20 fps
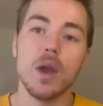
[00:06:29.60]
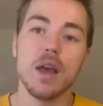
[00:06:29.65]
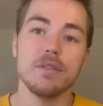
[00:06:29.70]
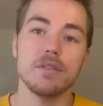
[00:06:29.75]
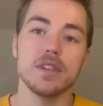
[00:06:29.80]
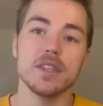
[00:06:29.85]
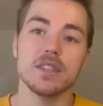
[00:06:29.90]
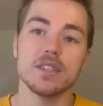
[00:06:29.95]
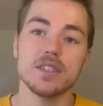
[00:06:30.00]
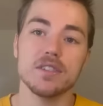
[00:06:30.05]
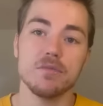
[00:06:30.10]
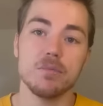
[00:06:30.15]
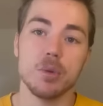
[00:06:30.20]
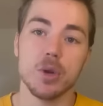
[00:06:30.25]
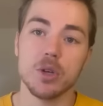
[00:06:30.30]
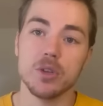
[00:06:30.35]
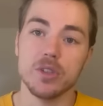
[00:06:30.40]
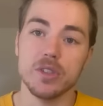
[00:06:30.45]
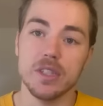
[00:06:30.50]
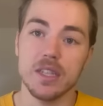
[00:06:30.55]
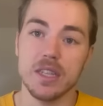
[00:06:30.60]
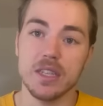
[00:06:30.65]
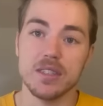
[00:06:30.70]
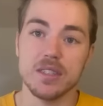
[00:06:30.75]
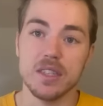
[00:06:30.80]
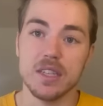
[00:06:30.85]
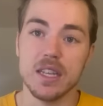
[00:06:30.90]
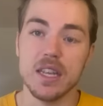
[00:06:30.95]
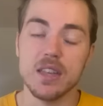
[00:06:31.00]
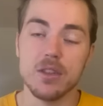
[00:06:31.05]
evidence of pearl dace
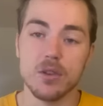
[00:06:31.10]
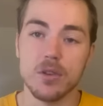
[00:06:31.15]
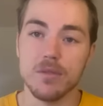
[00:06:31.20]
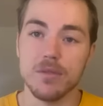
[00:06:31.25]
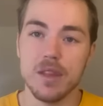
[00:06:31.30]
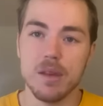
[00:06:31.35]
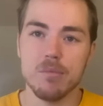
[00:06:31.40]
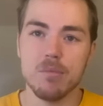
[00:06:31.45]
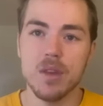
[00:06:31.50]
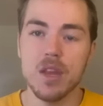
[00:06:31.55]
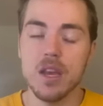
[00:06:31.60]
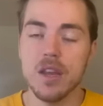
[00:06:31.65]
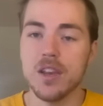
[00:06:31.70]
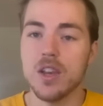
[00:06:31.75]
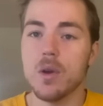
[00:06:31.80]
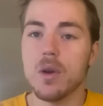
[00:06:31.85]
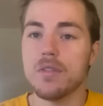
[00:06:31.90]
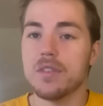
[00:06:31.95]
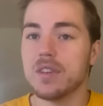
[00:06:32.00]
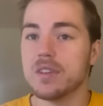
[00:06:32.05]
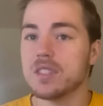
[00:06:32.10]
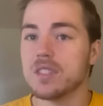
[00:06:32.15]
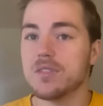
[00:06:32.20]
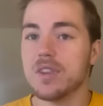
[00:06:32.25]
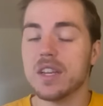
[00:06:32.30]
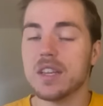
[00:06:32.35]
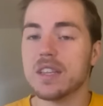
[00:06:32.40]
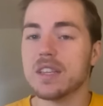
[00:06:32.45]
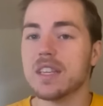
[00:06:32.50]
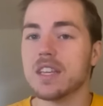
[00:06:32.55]
in either of them. No evidence of
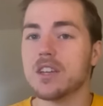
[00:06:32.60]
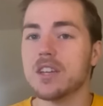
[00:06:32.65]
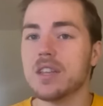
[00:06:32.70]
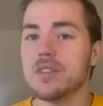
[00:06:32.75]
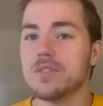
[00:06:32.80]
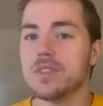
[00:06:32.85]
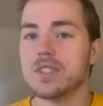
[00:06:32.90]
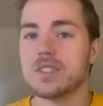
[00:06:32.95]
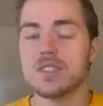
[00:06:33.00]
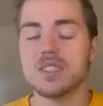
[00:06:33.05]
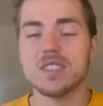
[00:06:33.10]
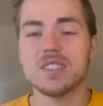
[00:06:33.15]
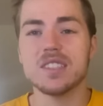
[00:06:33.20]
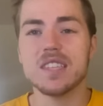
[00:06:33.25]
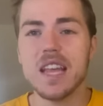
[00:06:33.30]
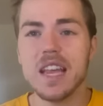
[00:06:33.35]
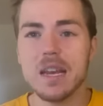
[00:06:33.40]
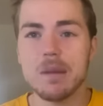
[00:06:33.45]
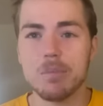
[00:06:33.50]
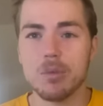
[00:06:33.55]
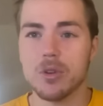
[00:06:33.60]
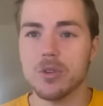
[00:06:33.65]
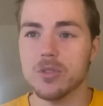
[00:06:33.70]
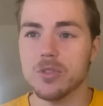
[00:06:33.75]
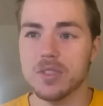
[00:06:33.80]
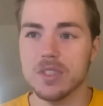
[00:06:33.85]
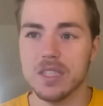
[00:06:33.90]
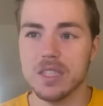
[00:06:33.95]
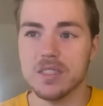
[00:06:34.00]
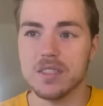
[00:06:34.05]
anything that could even sustain a pearl
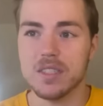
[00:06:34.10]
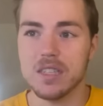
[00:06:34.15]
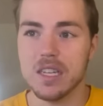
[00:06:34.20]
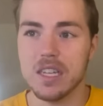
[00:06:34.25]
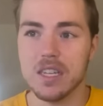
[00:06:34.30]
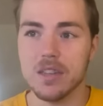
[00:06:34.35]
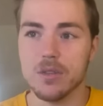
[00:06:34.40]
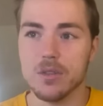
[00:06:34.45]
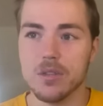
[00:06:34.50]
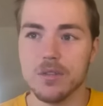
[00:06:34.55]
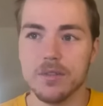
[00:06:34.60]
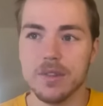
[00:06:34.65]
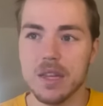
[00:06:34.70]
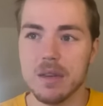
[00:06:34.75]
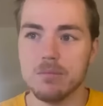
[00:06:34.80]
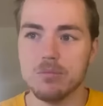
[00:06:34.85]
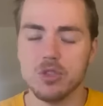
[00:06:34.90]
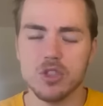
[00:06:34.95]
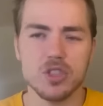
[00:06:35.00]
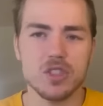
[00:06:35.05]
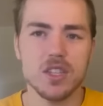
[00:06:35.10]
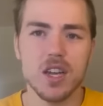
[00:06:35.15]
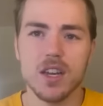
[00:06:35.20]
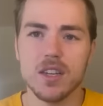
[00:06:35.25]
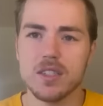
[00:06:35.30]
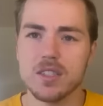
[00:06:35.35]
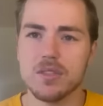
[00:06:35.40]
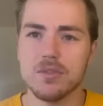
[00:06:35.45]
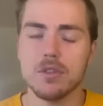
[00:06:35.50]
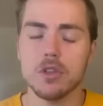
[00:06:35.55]
dace in either of them. Just
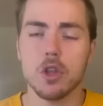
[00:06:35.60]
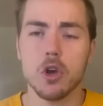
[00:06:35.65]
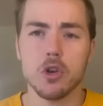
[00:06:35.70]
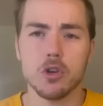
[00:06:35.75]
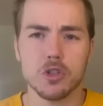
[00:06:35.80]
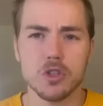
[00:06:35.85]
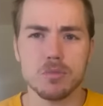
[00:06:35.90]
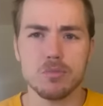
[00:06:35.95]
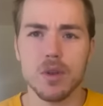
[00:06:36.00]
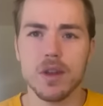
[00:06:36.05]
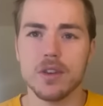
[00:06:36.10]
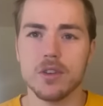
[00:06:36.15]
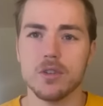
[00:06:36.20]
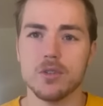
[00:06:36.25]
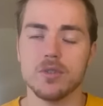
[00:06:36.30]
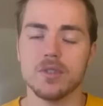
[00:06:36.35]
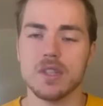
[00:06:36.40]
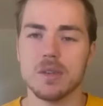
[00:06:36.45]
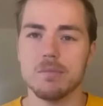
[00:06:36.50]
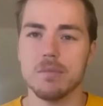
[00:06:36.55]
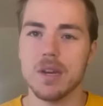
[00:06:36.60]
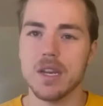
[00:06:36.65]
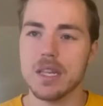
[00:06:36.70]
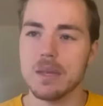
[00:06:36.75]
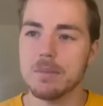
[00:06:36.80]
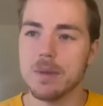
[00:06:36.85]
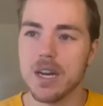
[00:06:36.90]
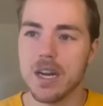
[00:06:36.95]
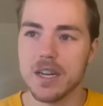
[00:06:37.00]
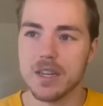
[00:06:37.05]
tons of large predators and muddy
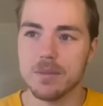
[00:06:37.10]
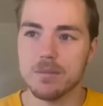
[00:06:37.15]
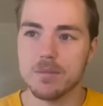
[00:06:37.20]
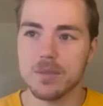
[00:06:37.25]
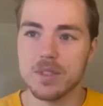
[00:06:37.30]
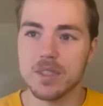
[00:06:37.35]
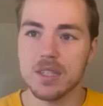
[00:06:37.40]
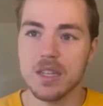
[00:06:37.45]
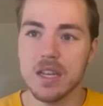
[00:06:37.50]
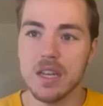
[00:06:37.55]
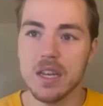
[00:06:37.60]
bottoms.